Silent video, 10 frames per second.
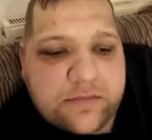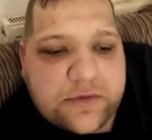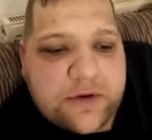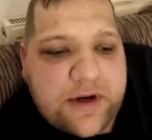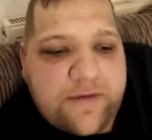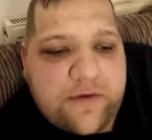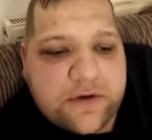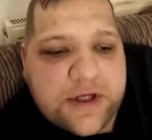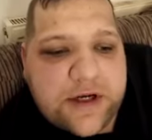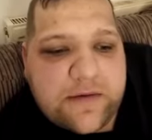
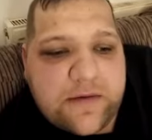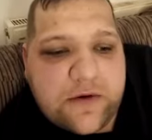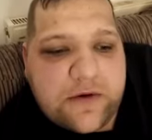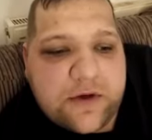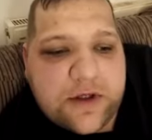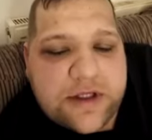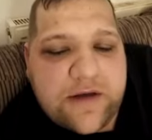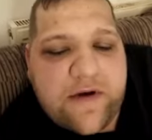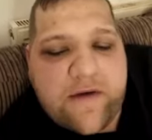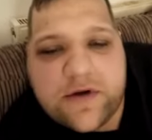2014 under
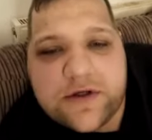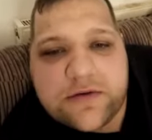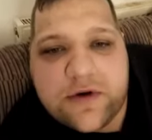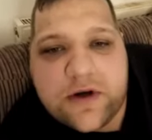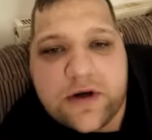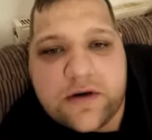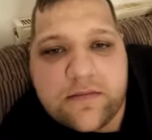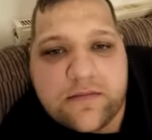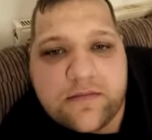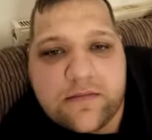Steve Evans were
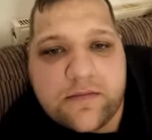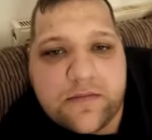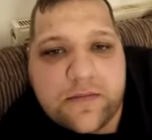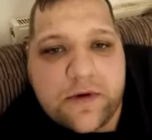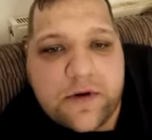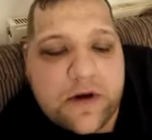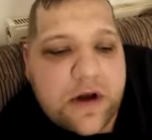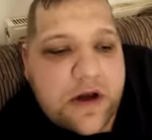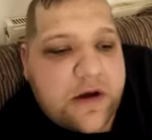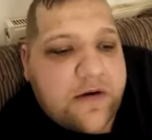
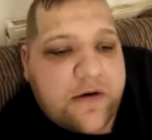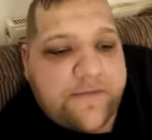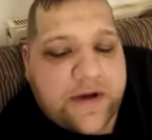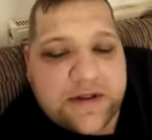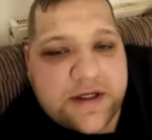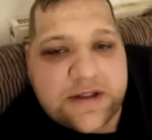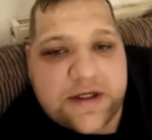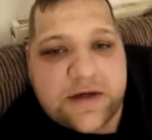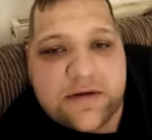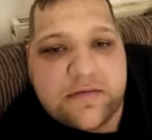uh, a
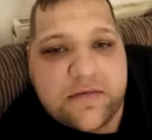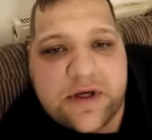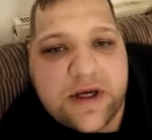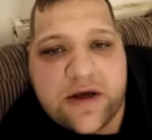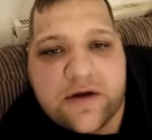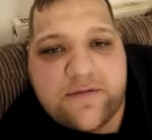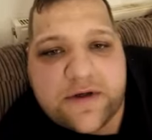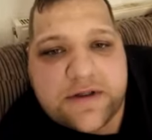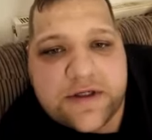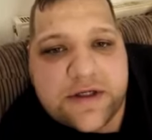fantastic year,
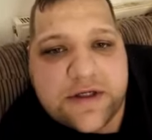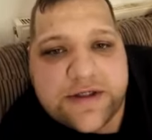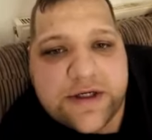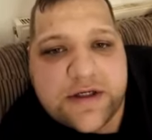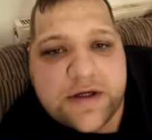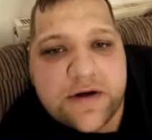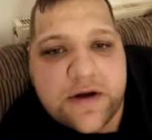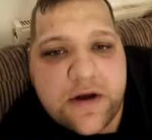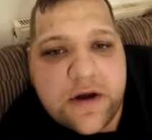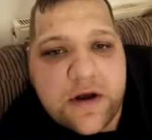fantastic season.
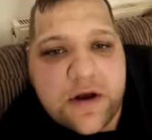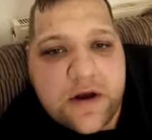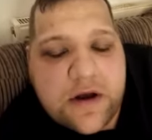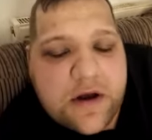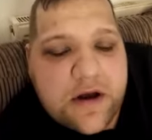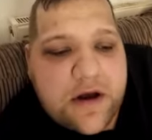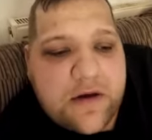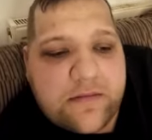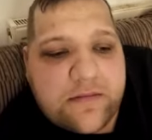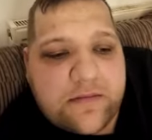
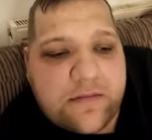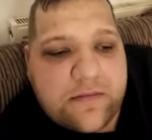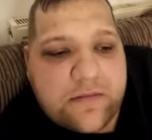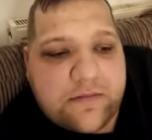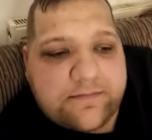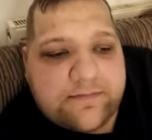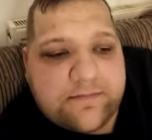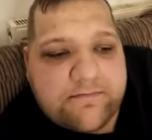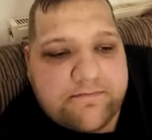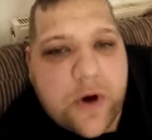Um,
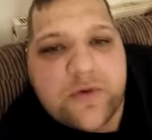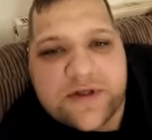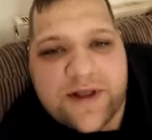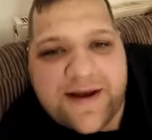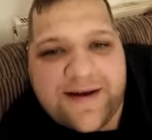mostly.